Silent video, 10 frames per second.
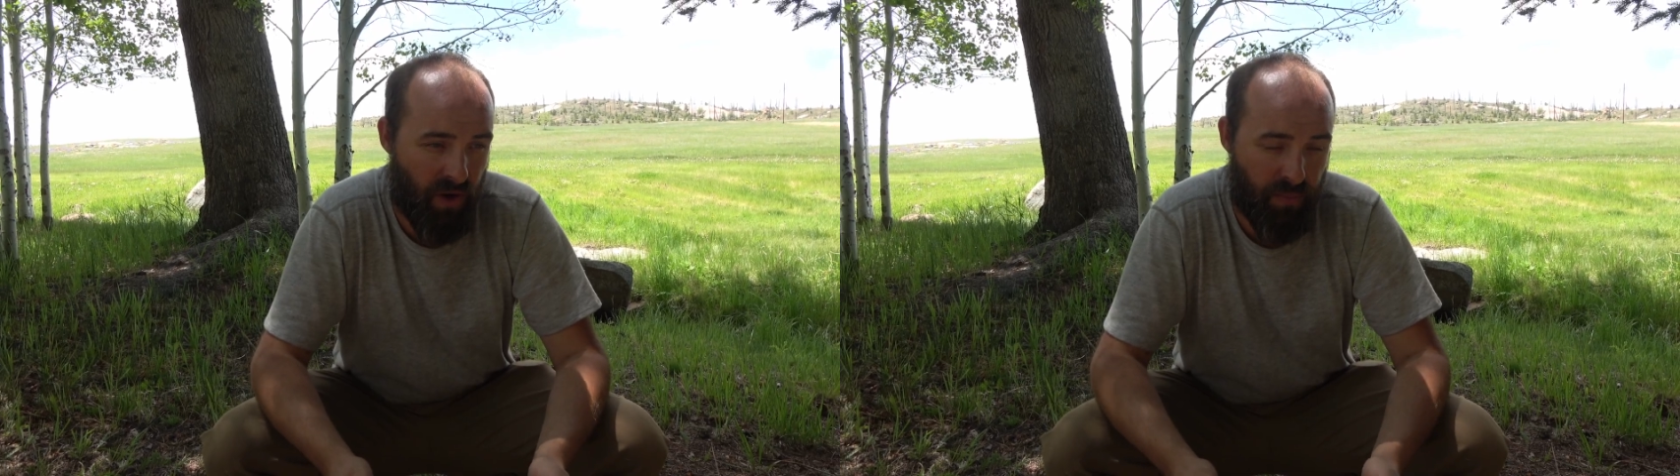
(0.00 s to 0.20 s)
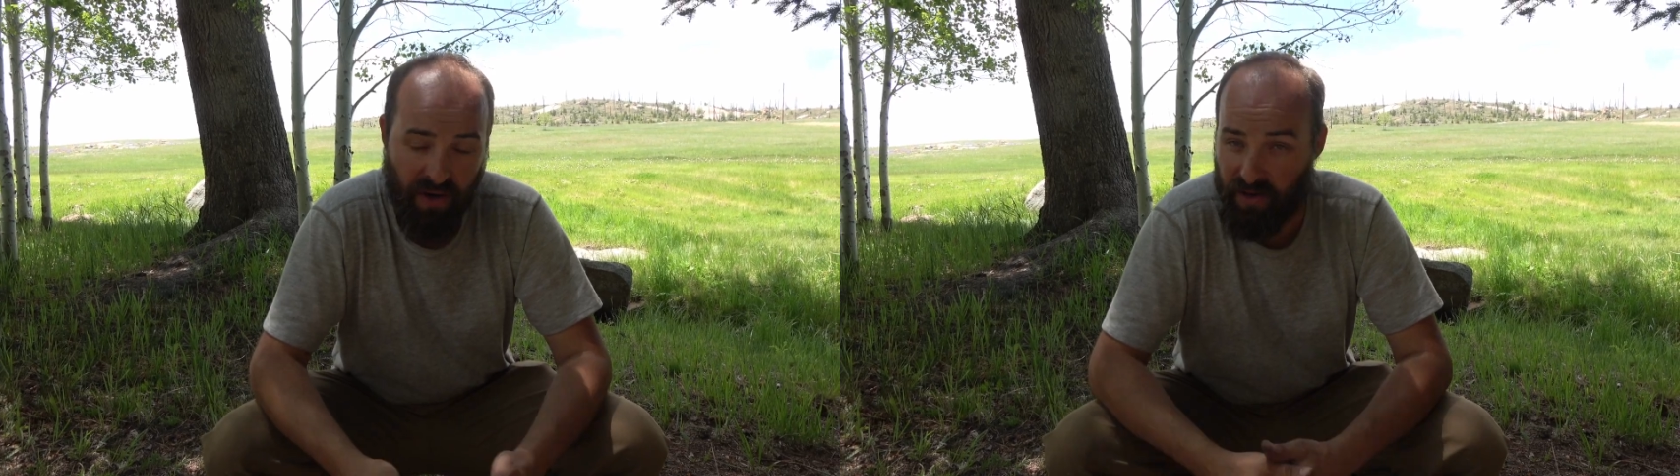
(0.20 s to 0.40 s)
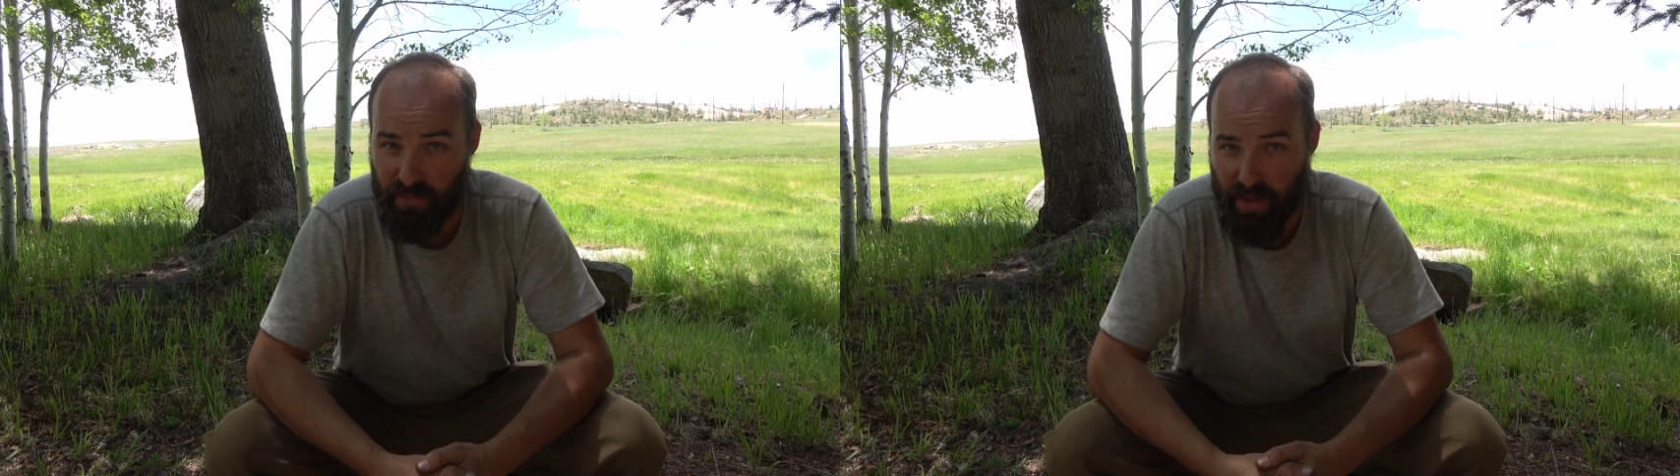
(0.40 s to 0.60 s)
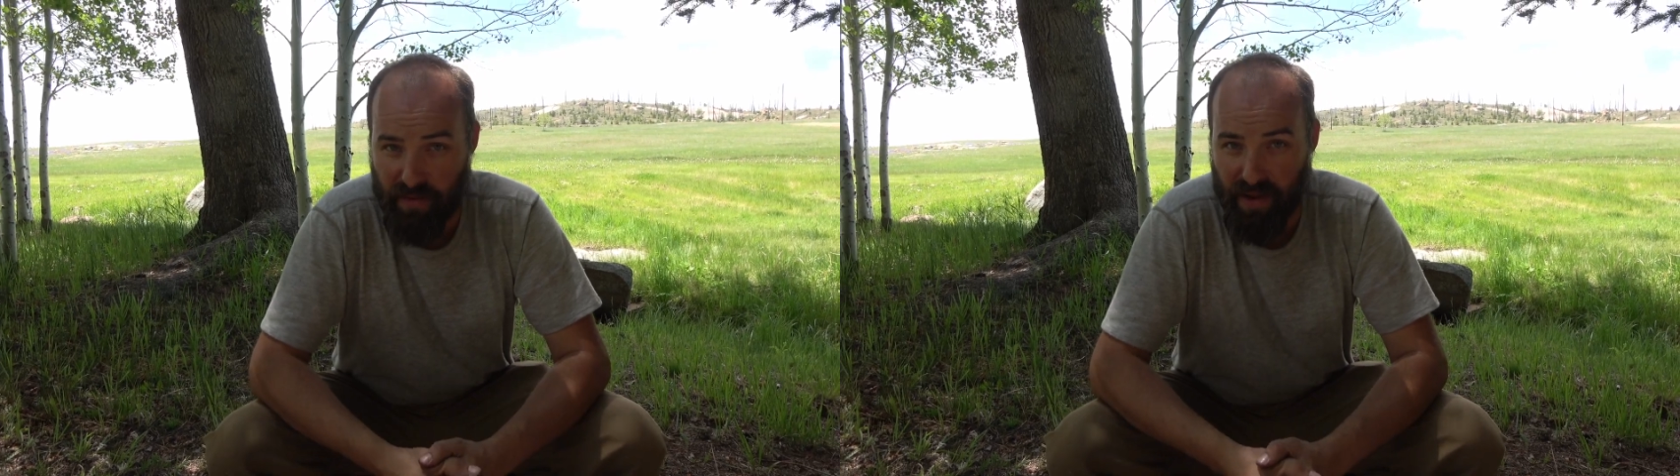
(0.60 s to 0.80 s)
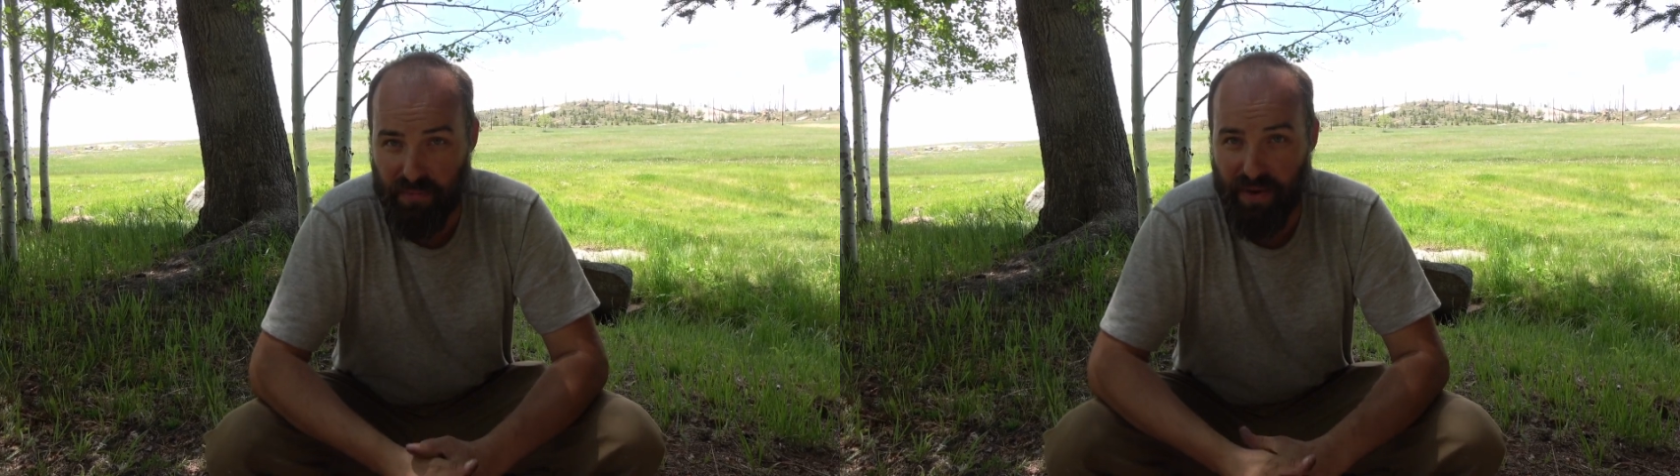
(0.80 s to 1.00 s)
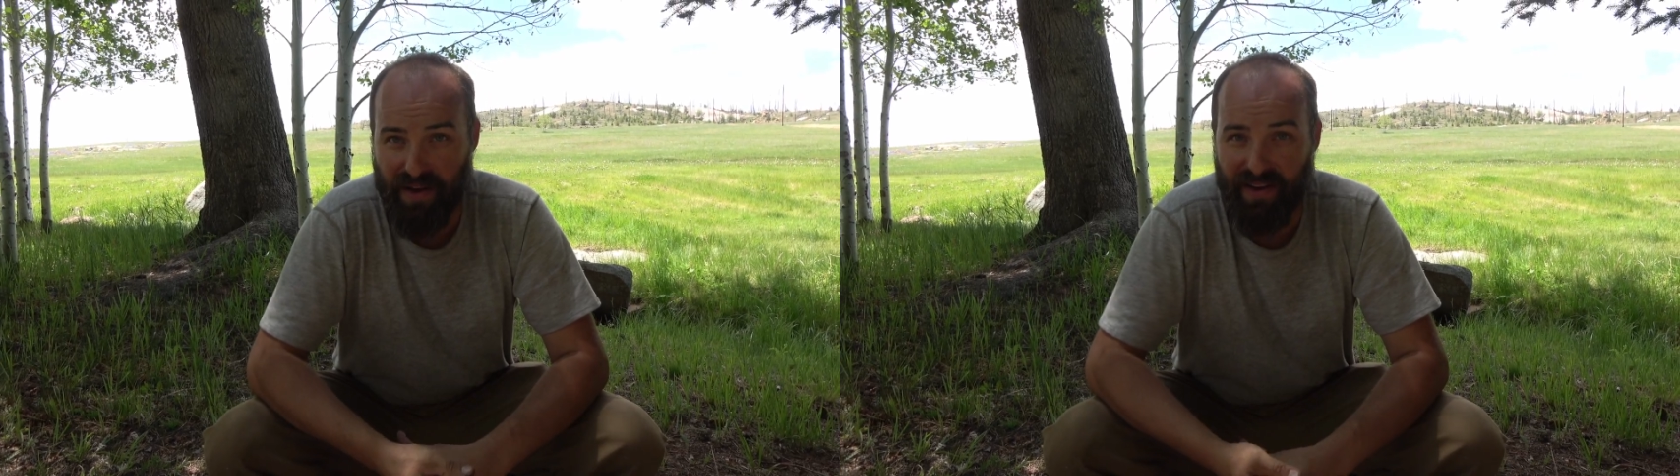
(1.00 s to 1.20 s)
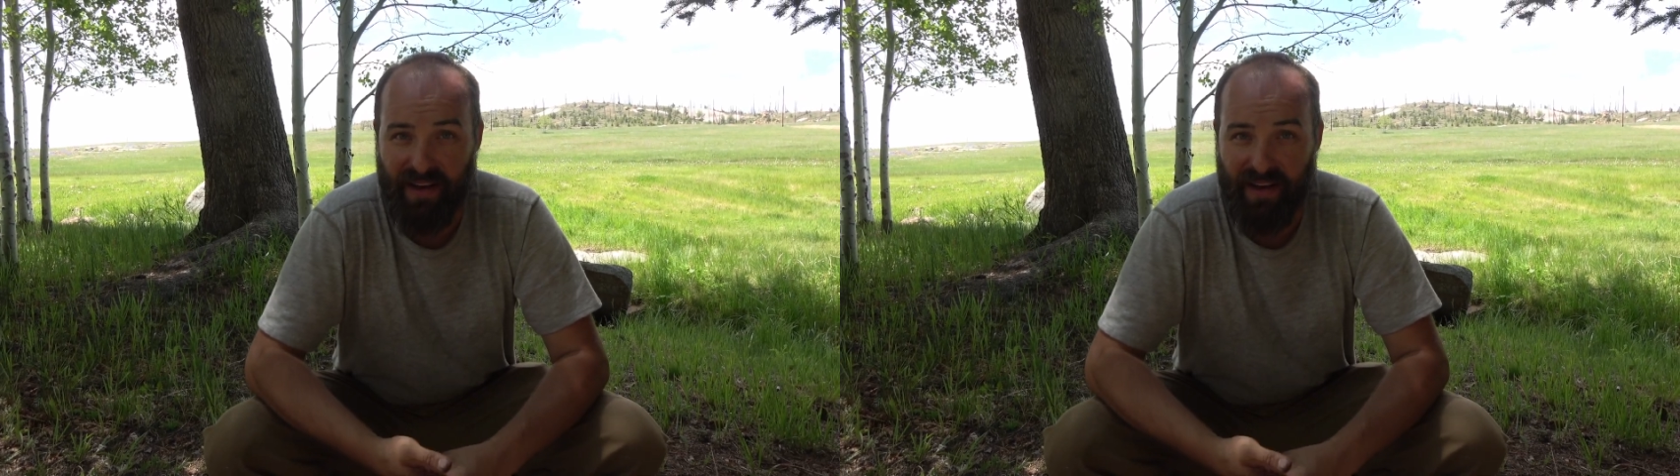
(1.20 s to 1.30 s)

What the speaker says: are pregnant or may become pregnant.